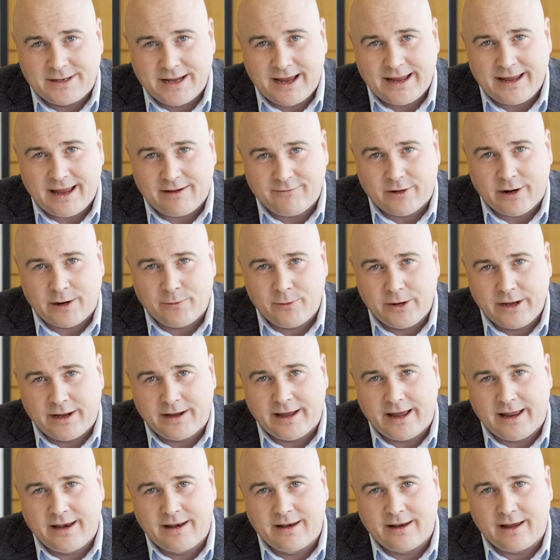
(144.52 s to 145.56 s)
day, have a great
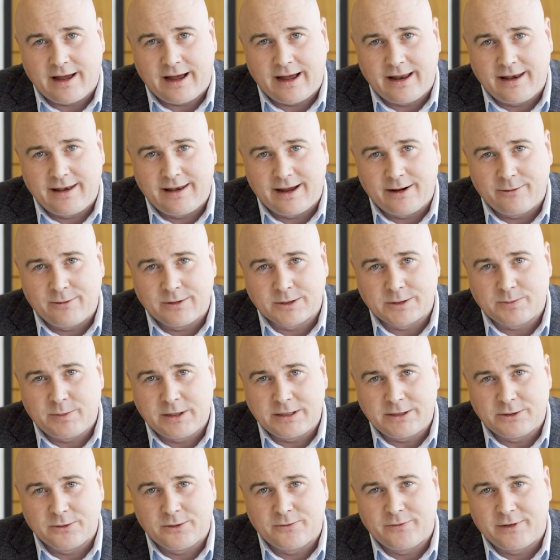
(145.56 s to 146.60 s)
weekend, and I will
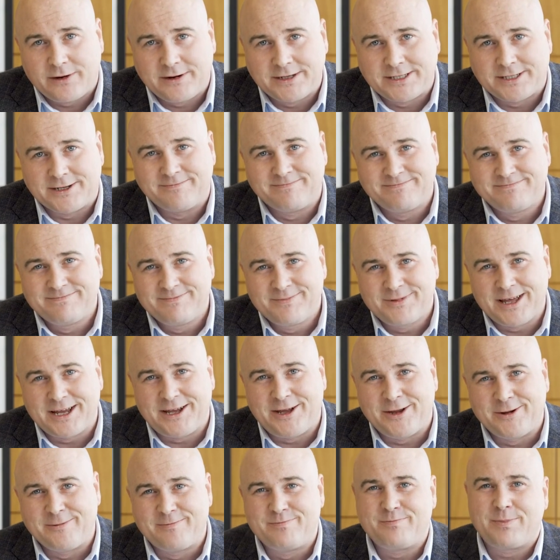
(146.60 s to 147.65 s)
speak to you all very soon.
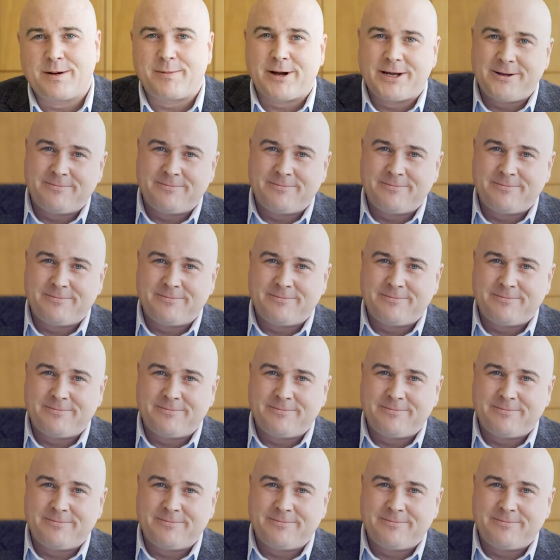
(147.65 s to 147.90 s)
Thank you. Bye